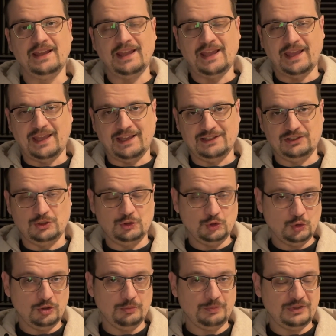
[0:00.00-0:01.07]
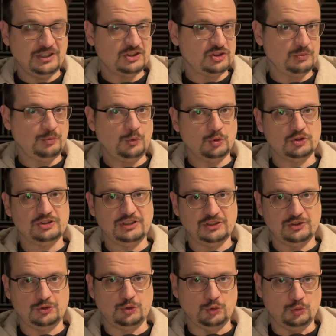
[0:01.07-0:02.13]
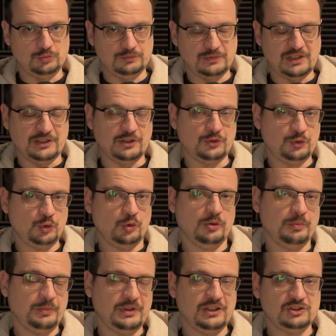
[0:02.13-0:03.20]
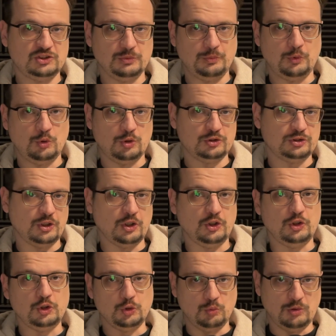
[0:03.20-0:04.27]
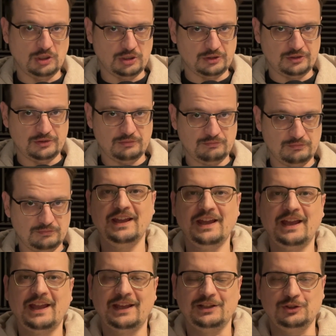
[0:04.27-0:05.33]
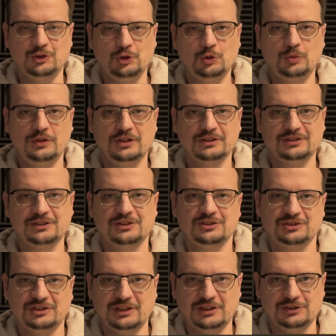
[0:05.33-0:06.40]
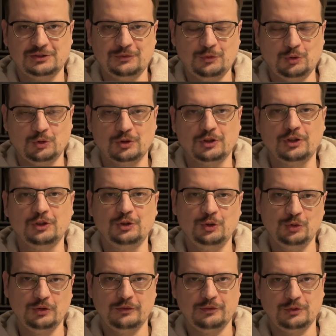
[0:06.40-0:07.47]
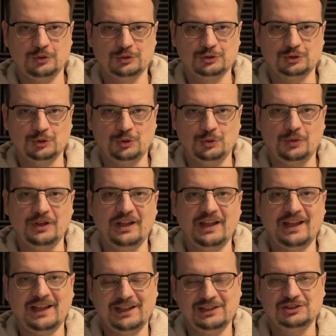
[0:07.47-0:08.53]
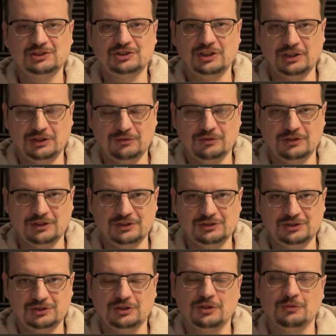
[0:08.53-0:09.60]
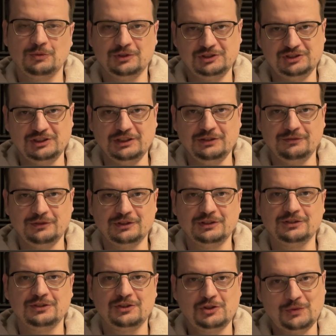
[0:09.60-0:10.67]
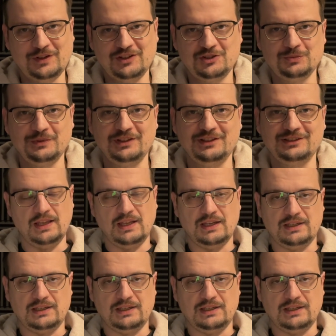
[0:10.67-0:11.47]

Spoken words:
And the Turing Pi supports this too. And the Turing Pi supports UART. And UART stands for Universal Asynchronous Receiver Transmitter.